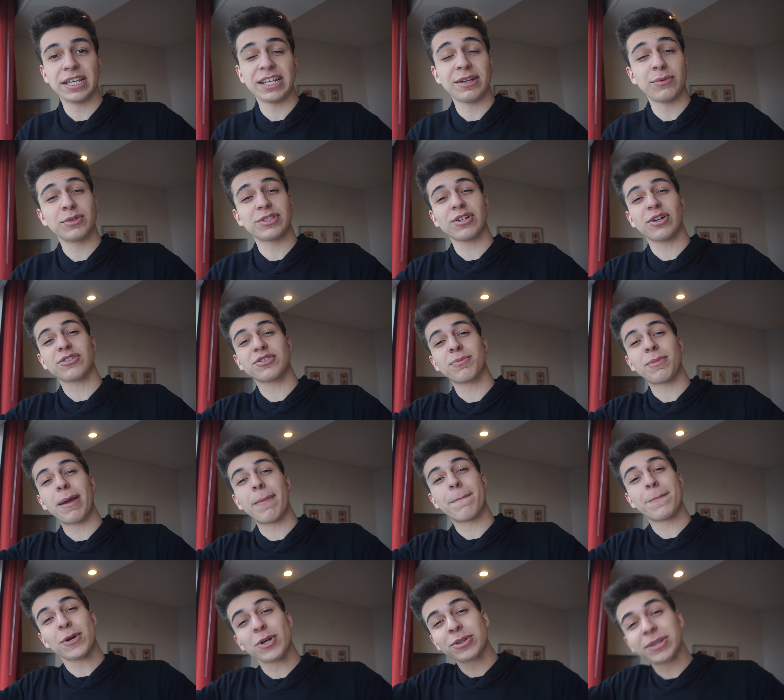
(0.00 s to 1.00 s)
It was also my
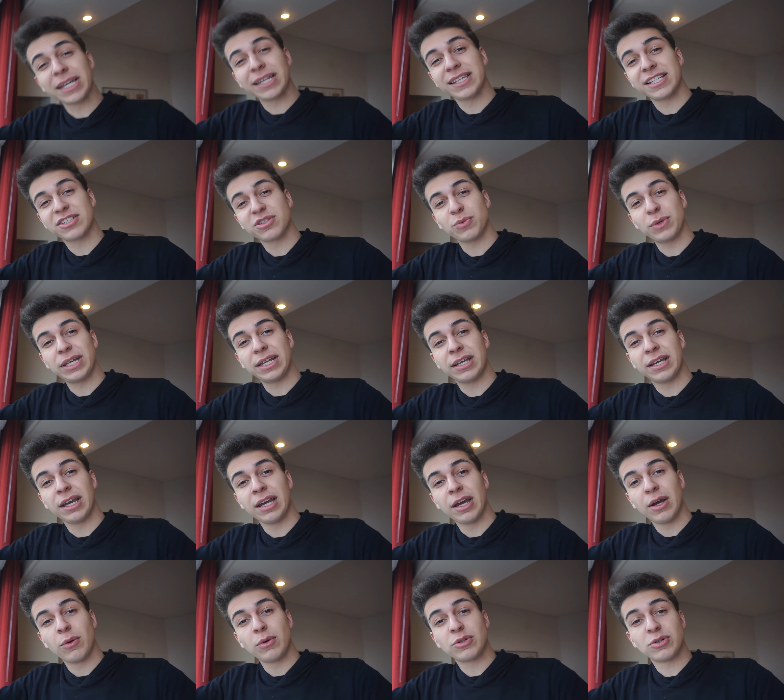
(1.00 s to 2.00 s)
birthday this week,
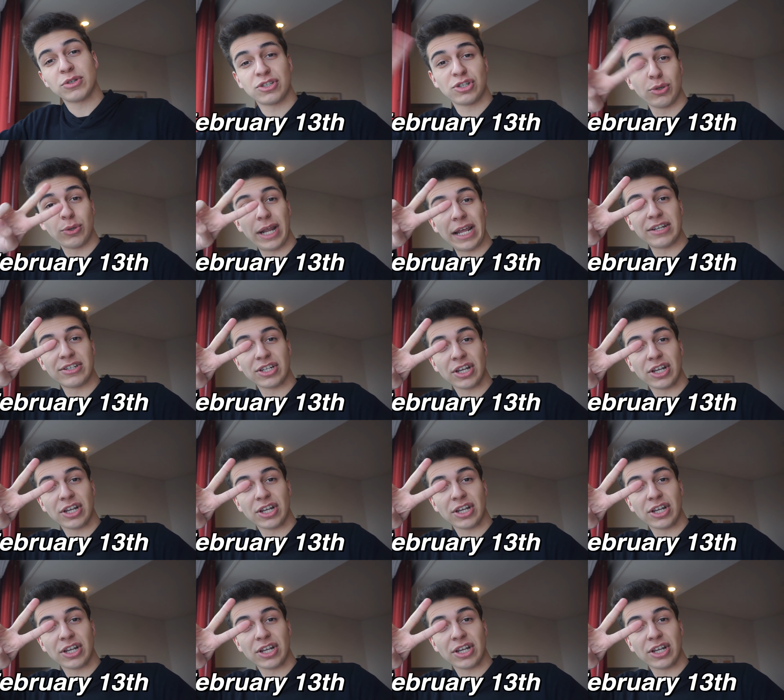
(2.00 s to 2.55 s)
which was two days